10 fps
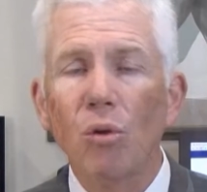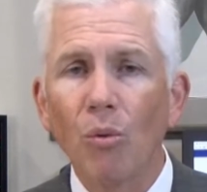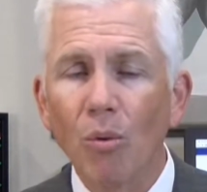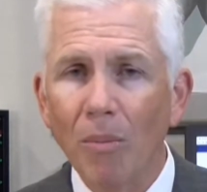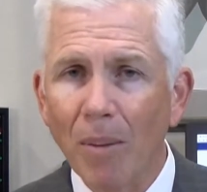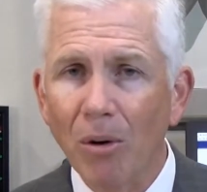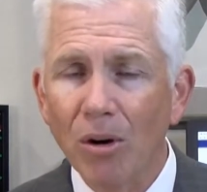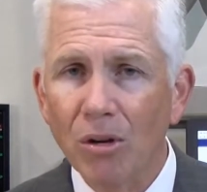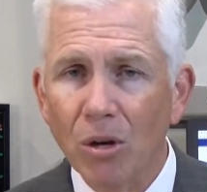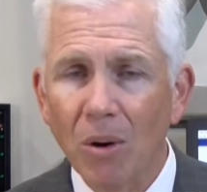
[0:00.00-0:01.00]
Remember,
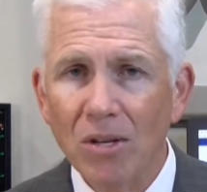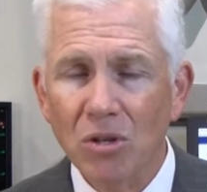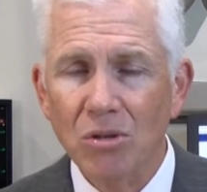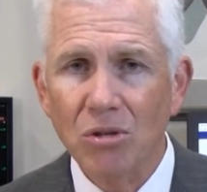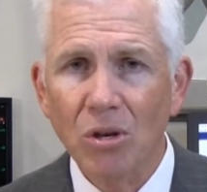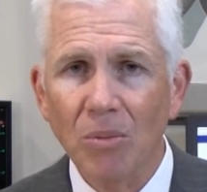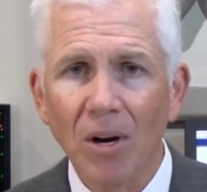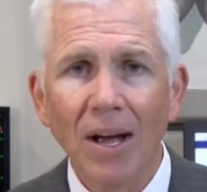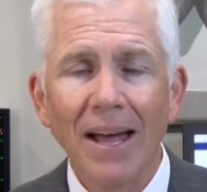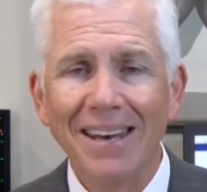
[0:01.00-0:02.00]
U.S. consumer,
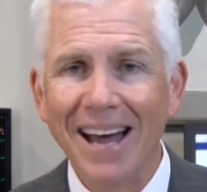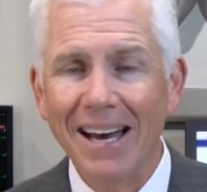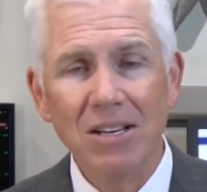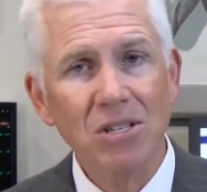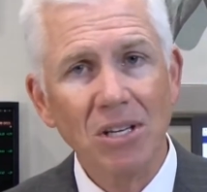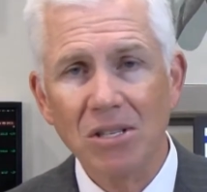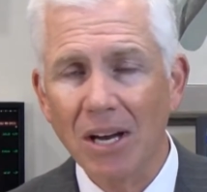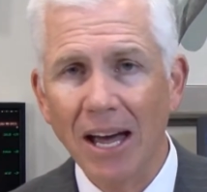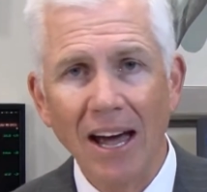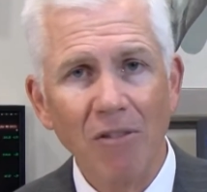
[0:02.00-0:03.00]

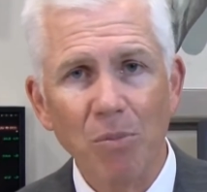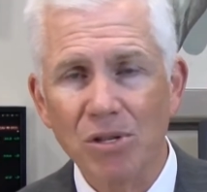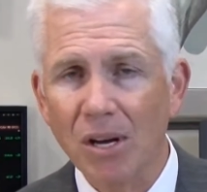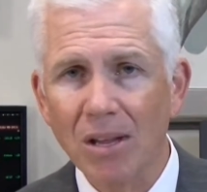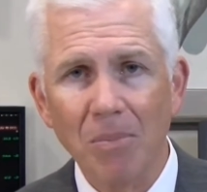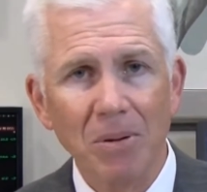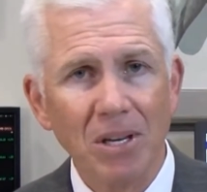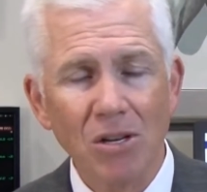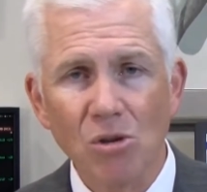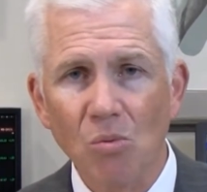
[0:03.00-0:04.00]
96.5% of the
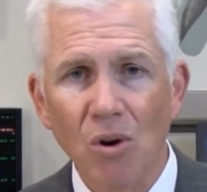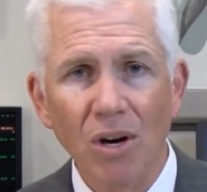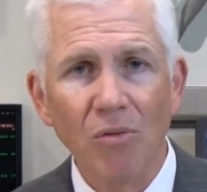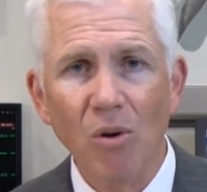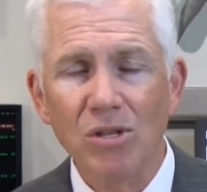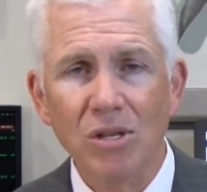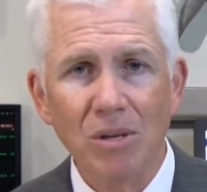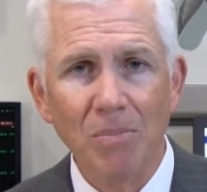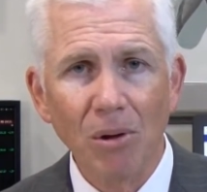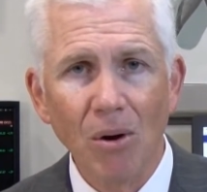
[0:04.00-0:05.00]
potential workforce is
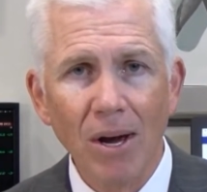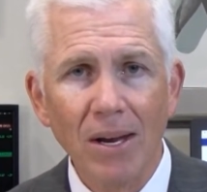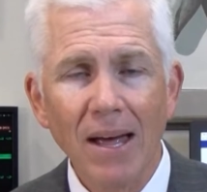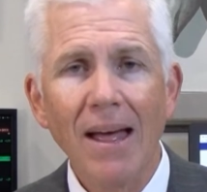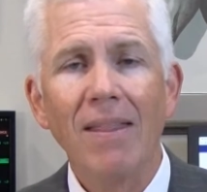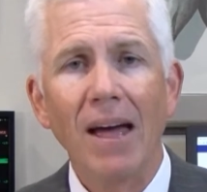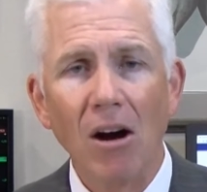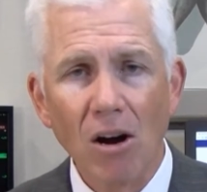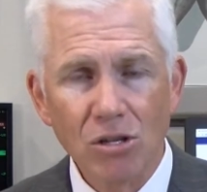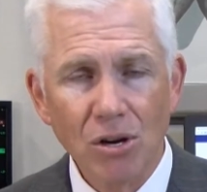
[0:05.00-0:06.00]
employed. They
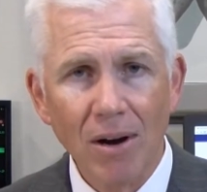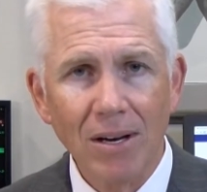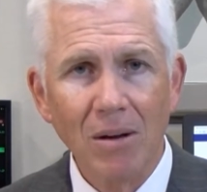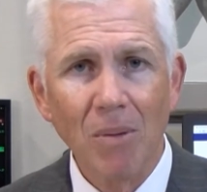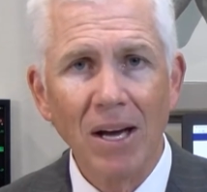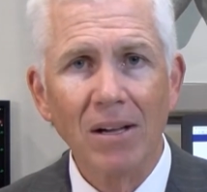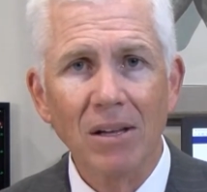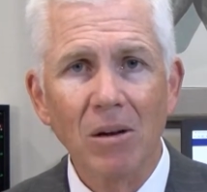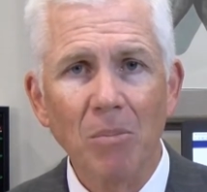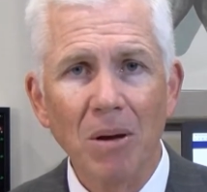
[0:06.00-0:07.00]
are starting to make a
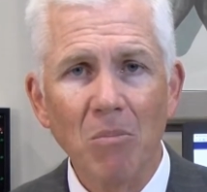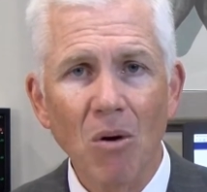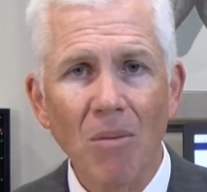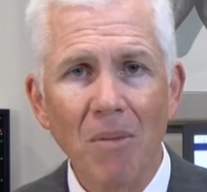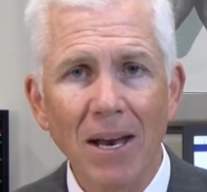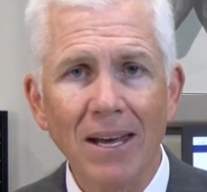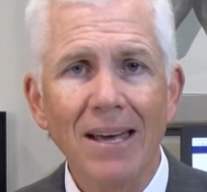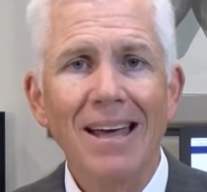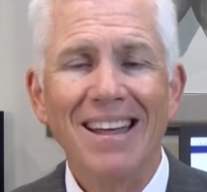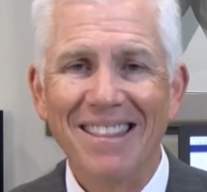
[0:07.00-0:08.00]
little bit more money.
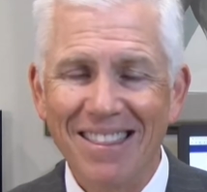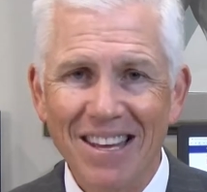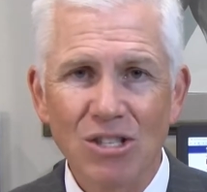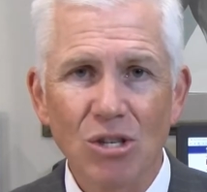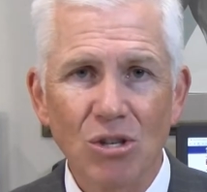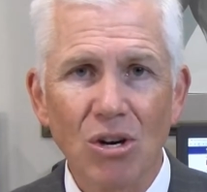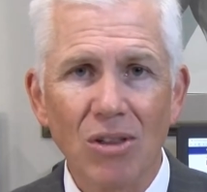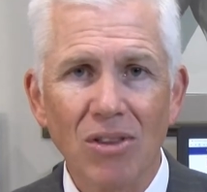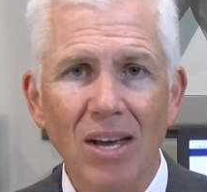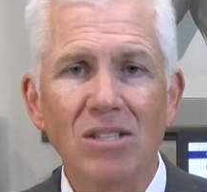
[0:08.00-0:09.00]
This is good
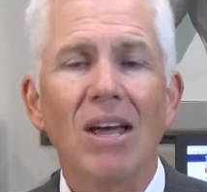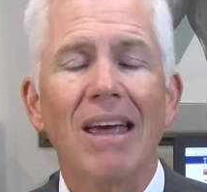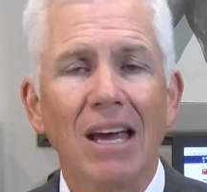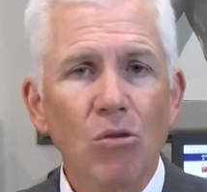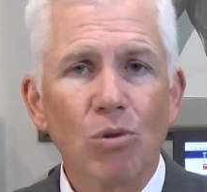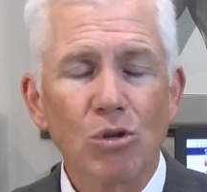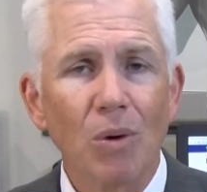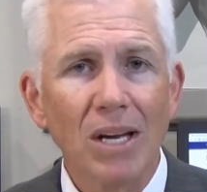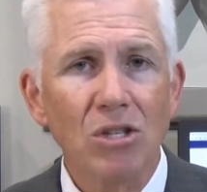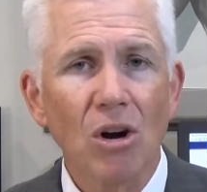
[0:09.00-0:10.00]
things. Interest
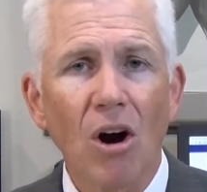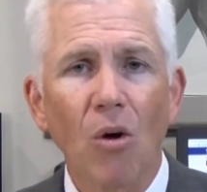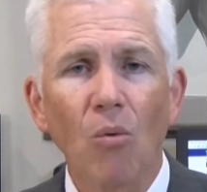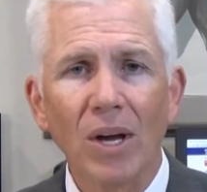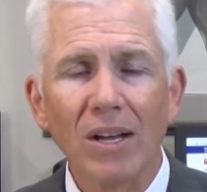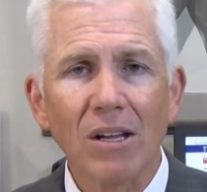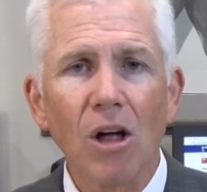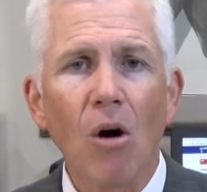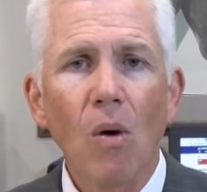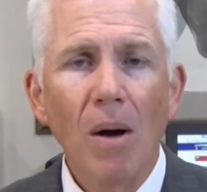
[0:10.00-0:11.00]
rates are really
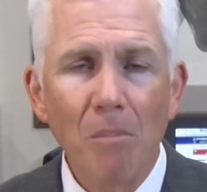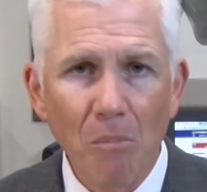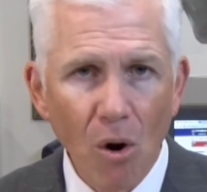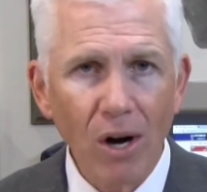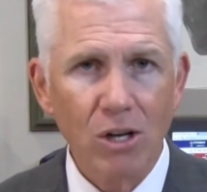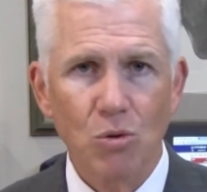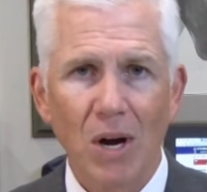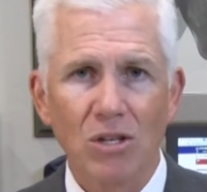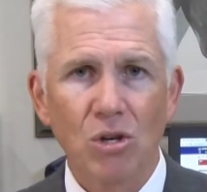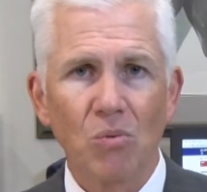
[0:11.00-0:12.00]
low. Mortgage
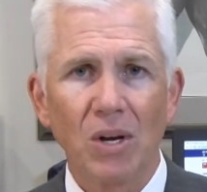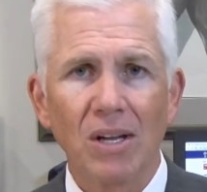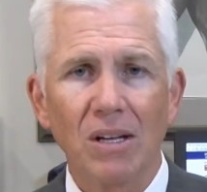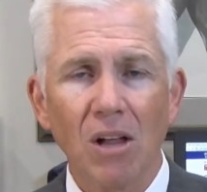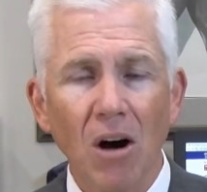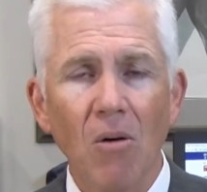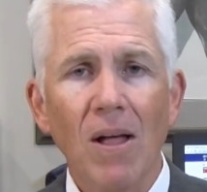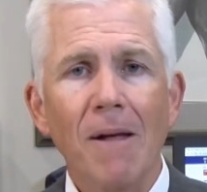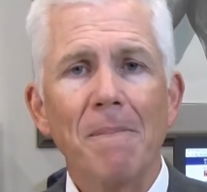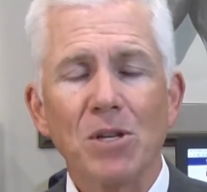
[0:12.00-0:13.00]
rates are really low.
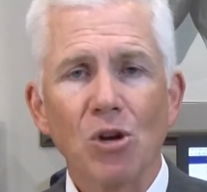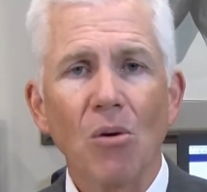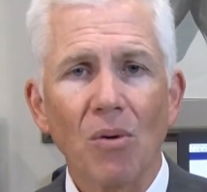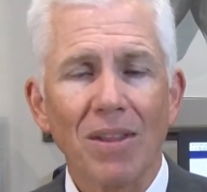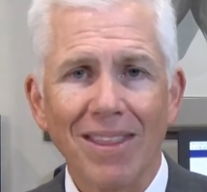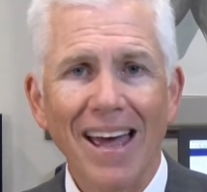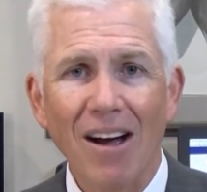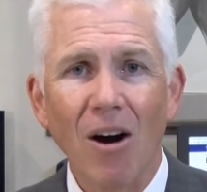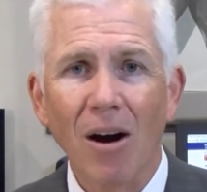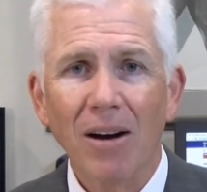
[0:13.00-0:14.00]
So they
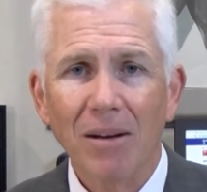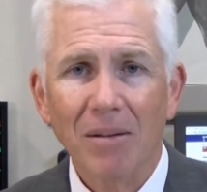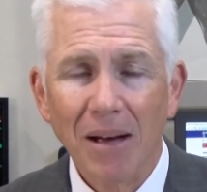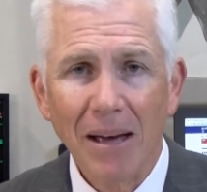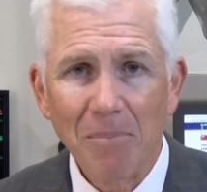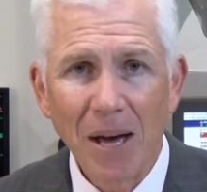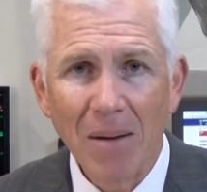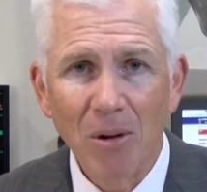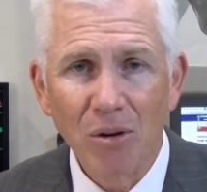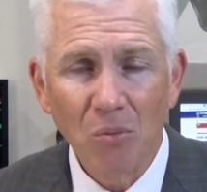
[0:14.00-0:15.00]
are
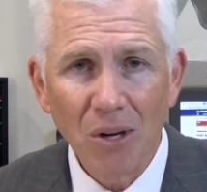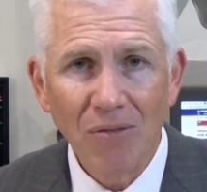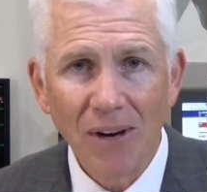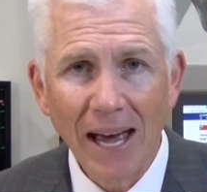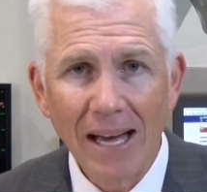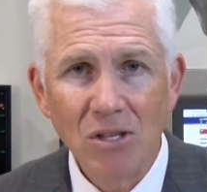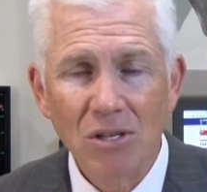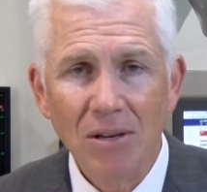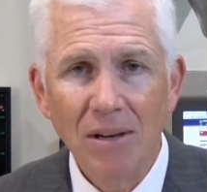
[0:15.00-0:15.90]
able to refinance.